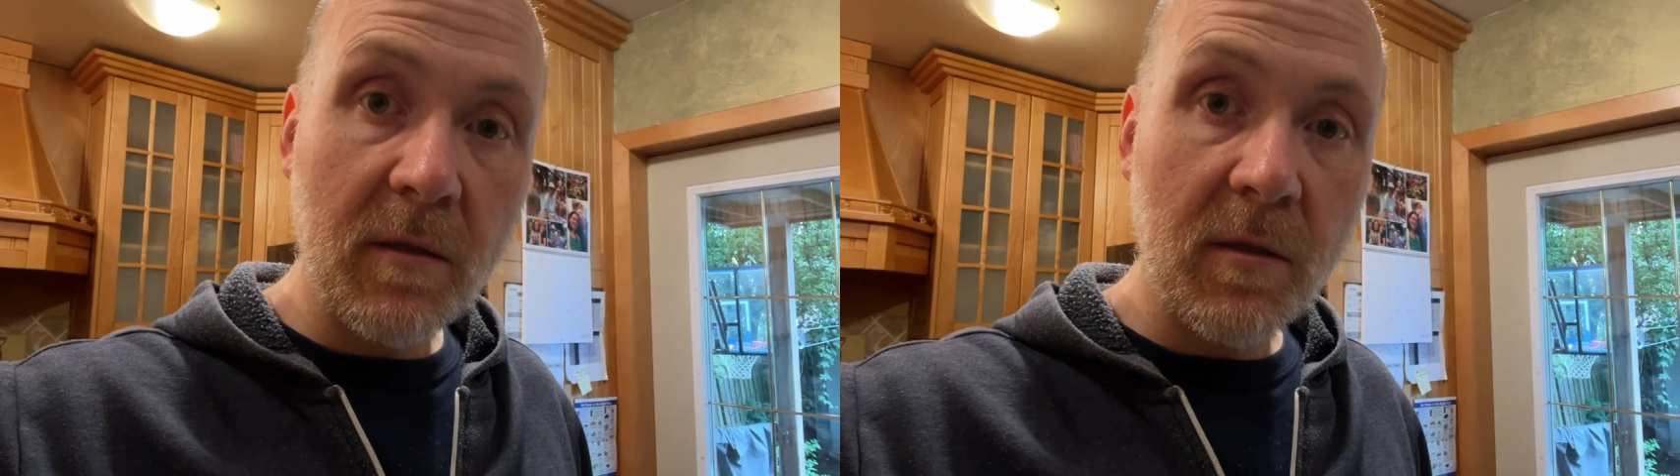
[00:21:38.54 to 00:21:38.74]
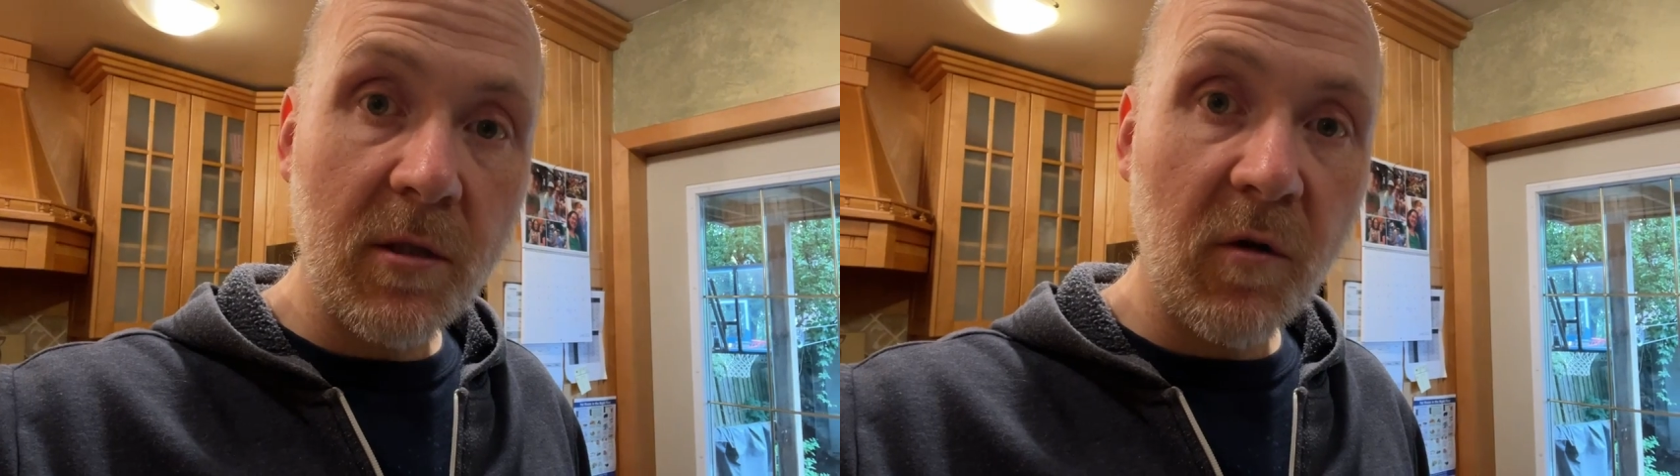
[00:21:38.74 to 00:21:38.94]

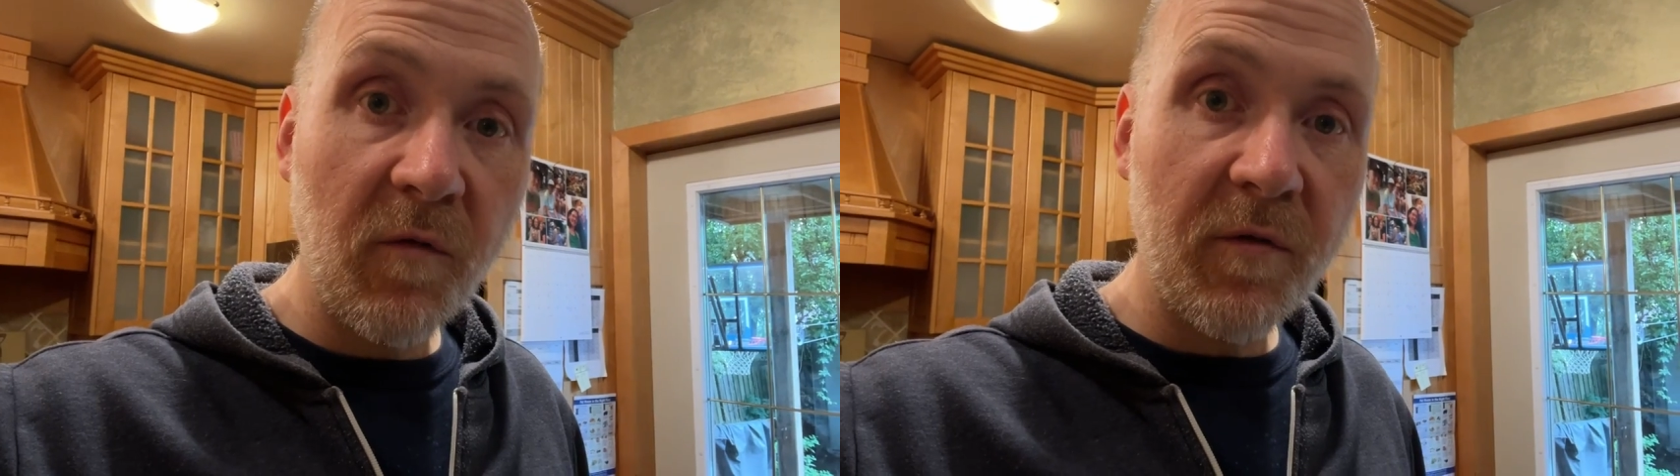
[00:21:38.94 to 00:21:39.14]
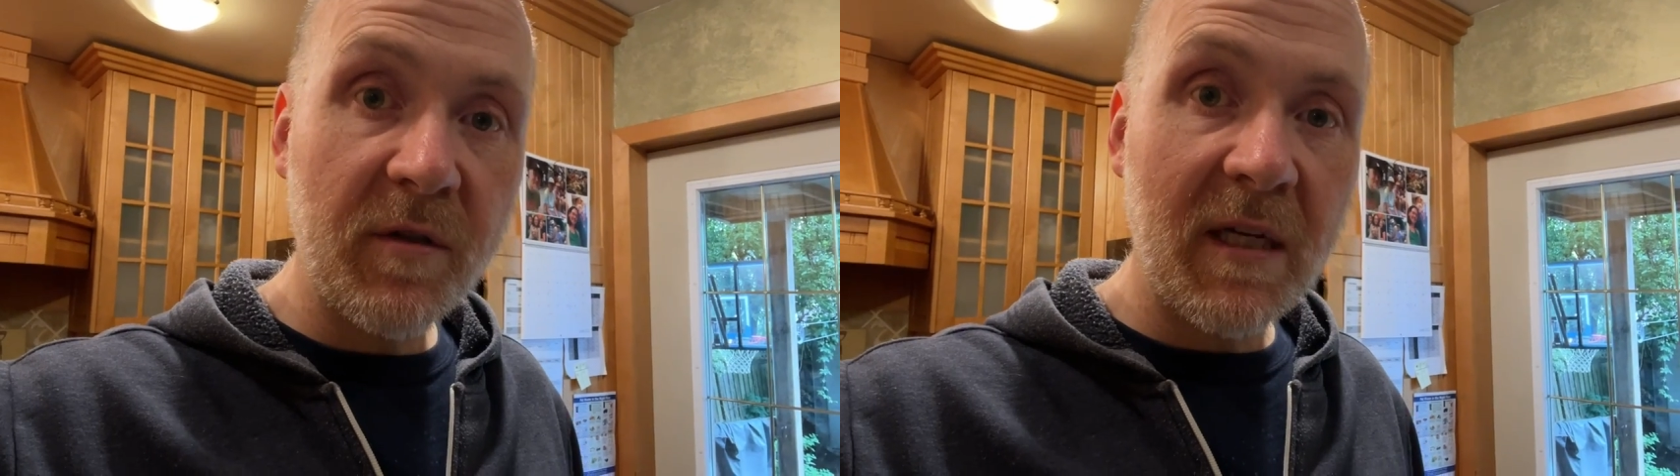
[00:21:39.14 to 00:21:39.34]
So
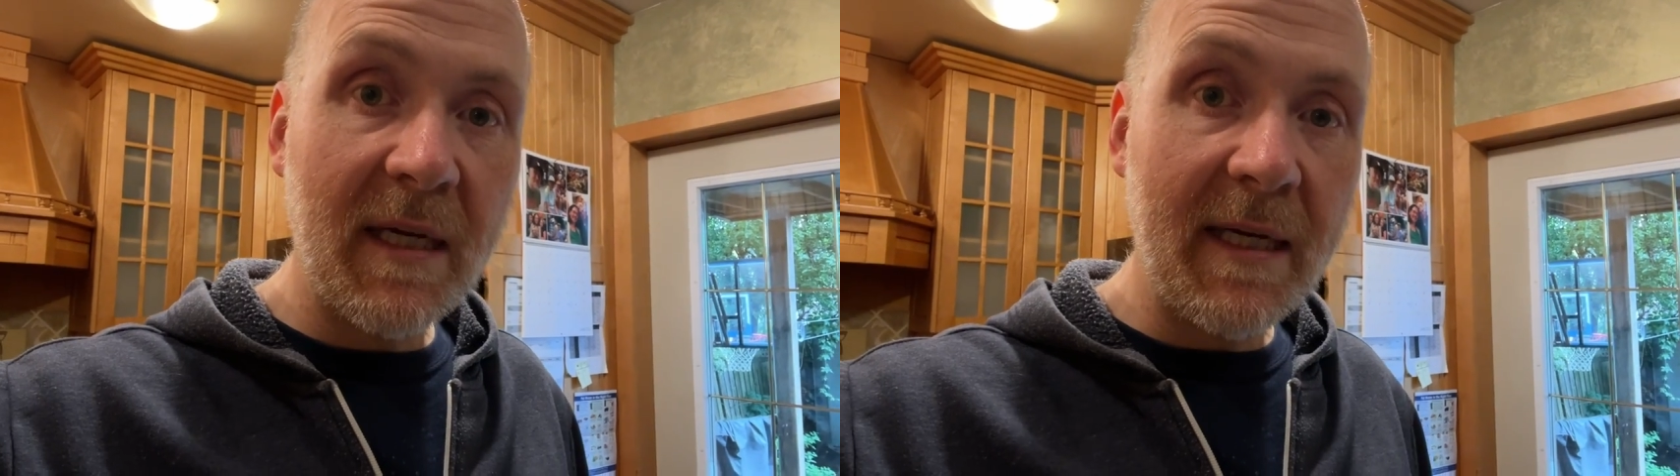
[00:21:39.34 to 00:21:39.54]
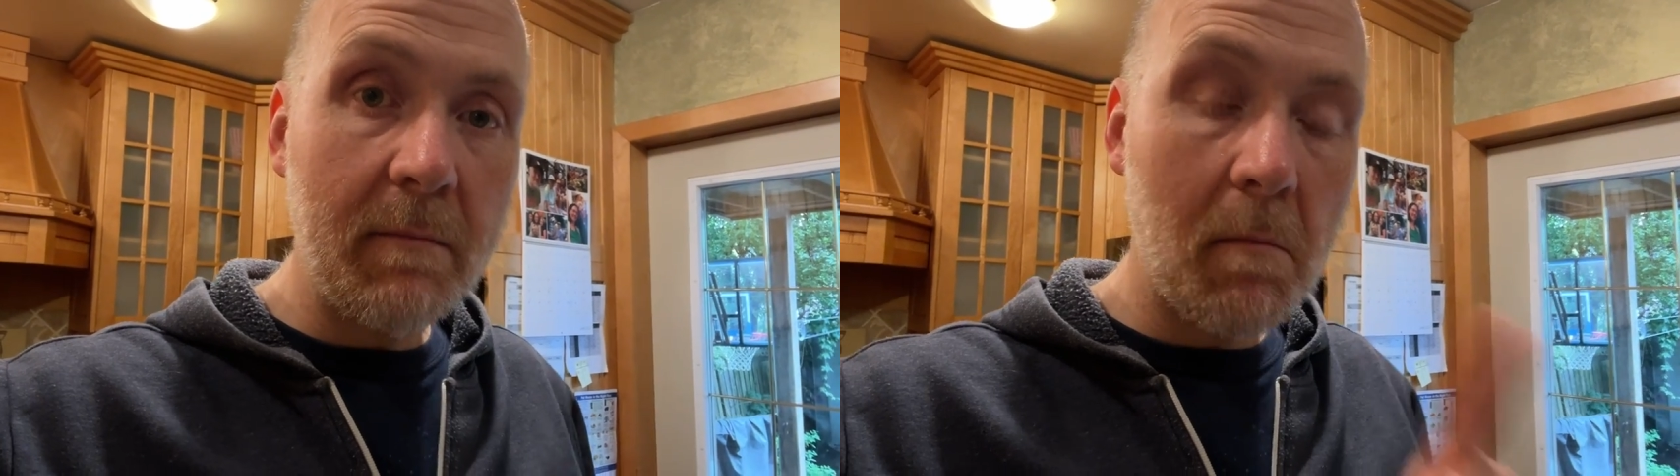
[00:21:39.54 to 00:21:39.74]
for
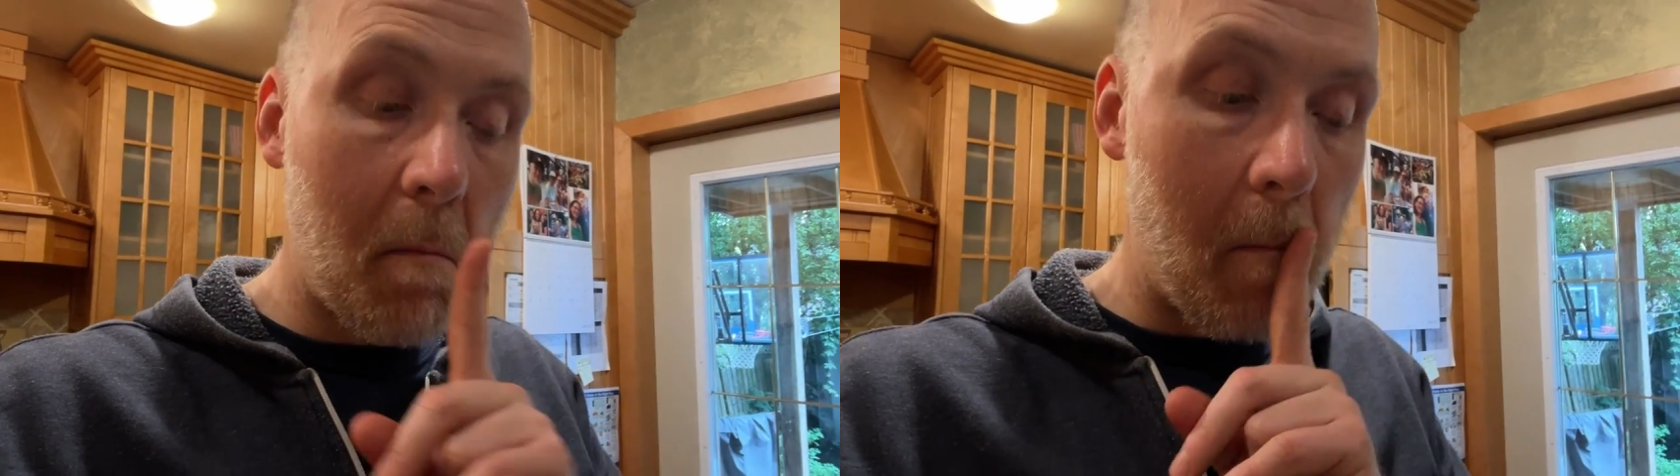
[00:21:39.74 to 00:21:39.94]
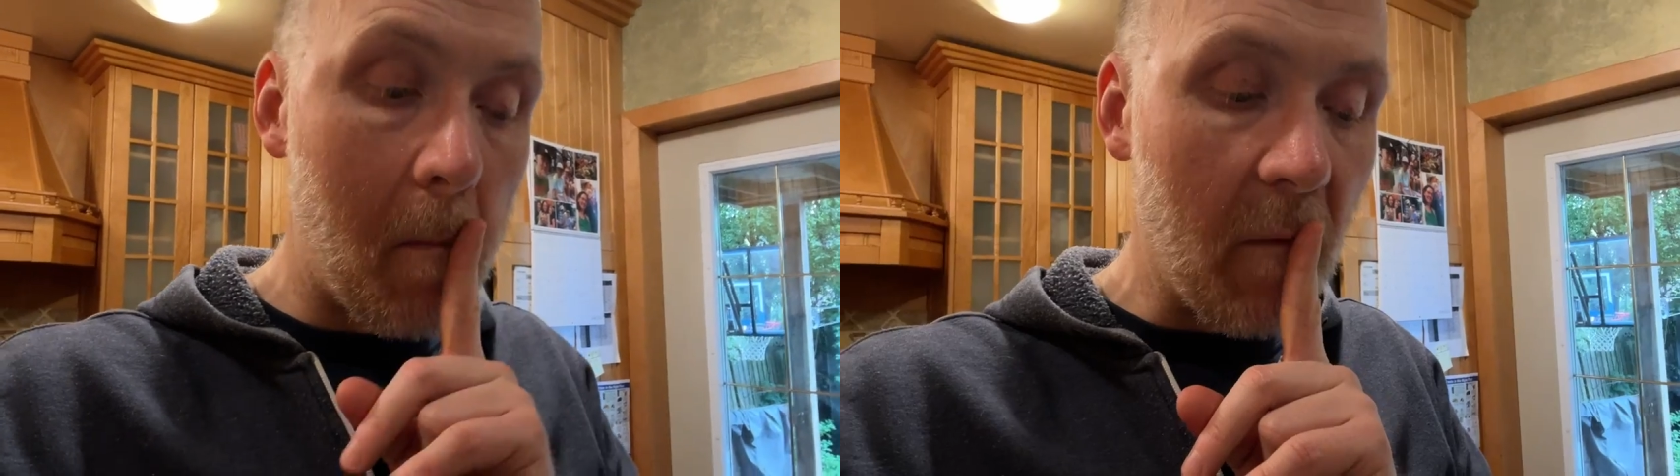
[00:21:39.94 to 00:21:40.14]
tonight,
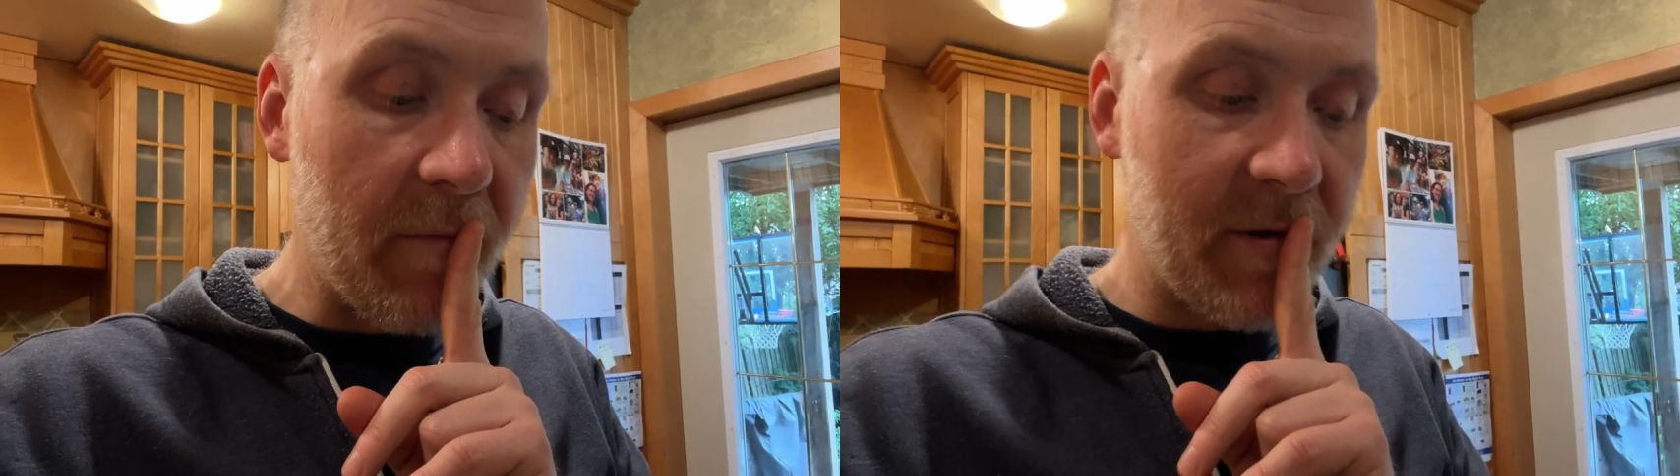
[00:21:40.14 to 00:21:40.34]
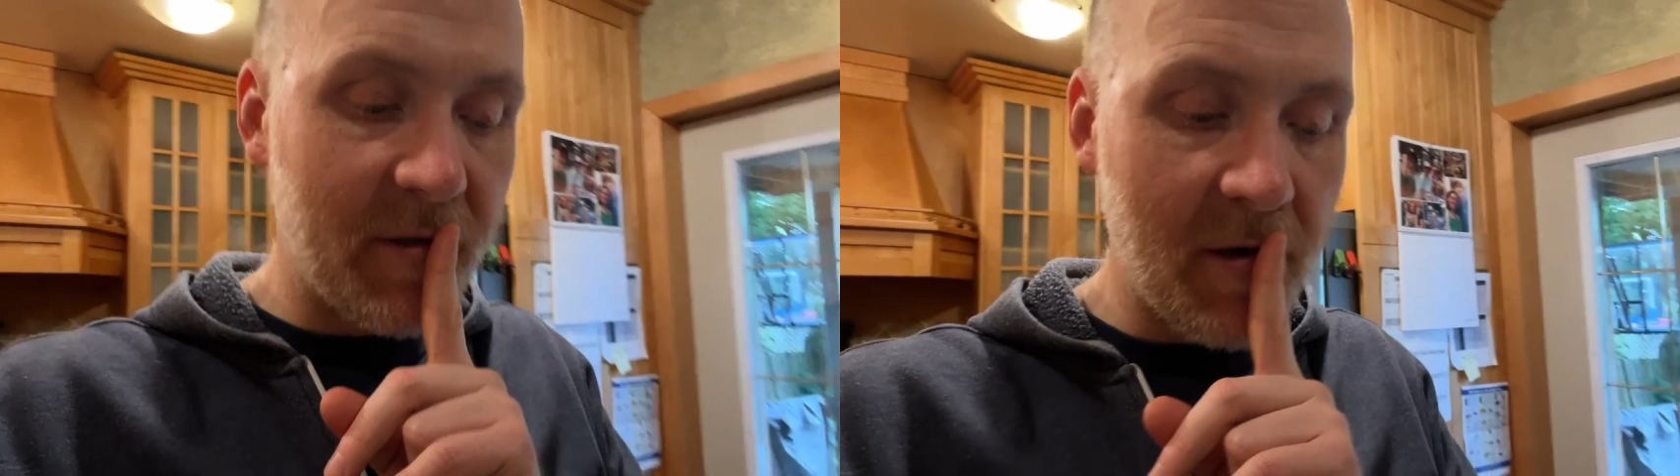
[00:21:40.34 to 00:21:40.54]
for
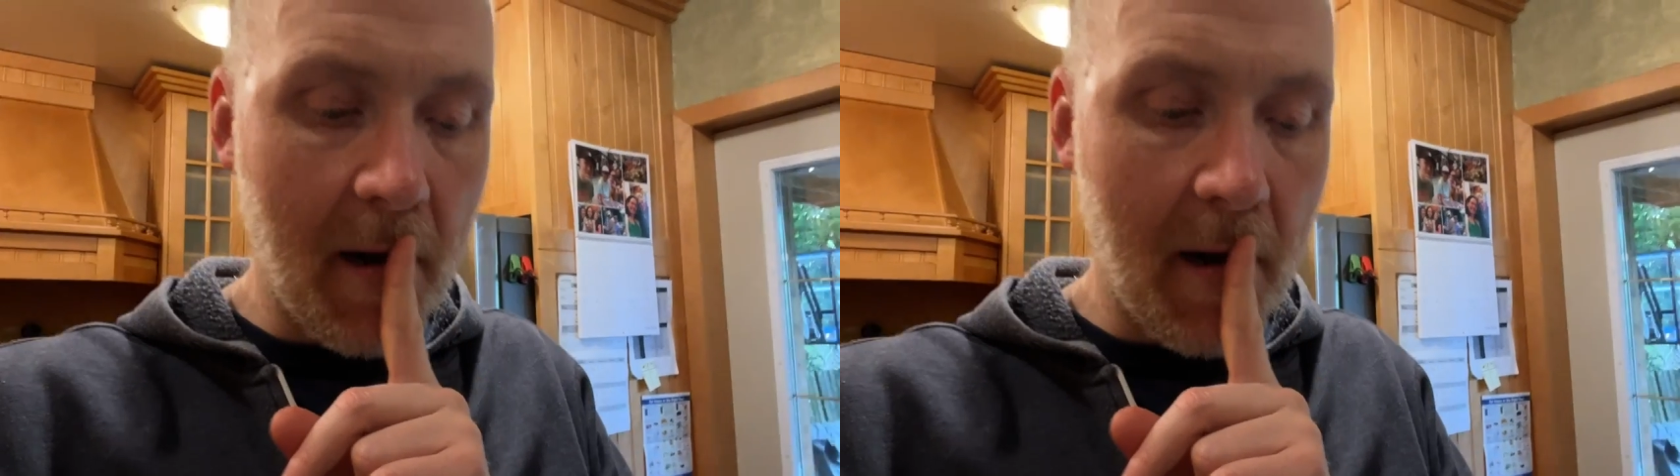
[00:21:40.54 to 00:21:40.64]
dessert,